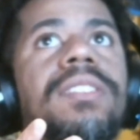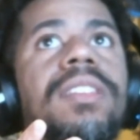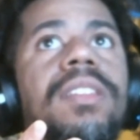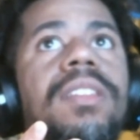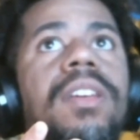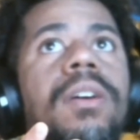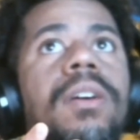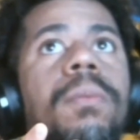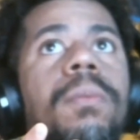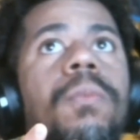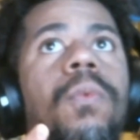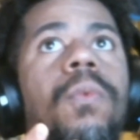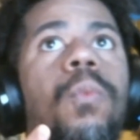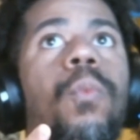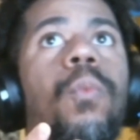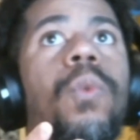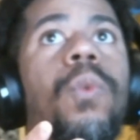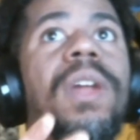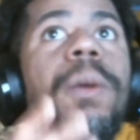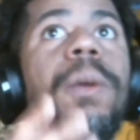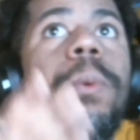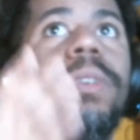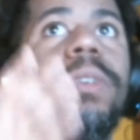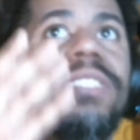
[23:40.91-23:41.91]
to them
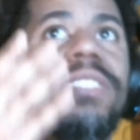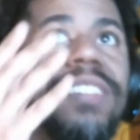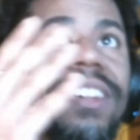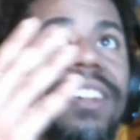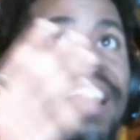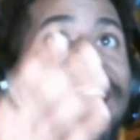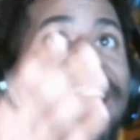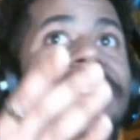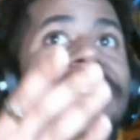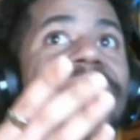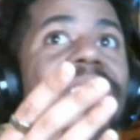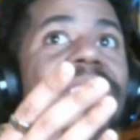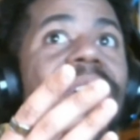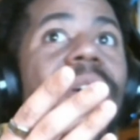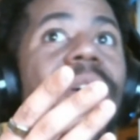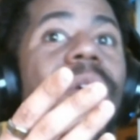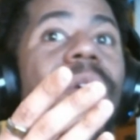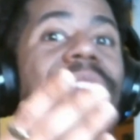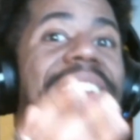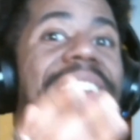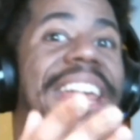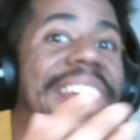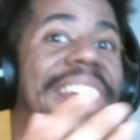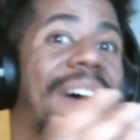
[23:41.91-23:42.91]
what it was like
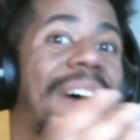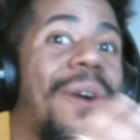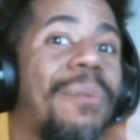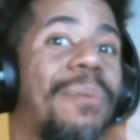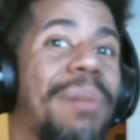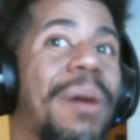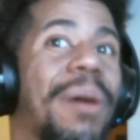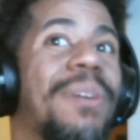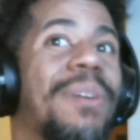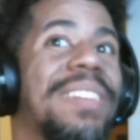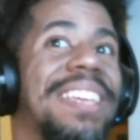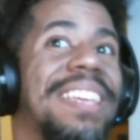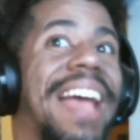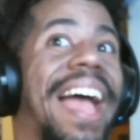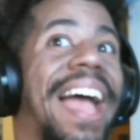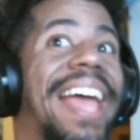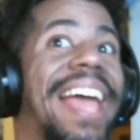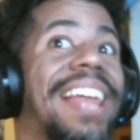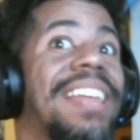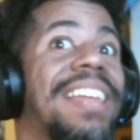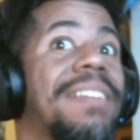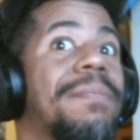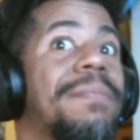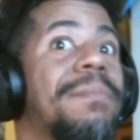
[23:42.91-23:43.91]
on Perry D
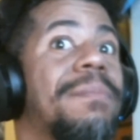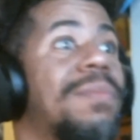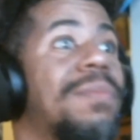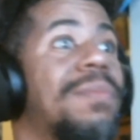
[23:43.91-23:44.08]
Island,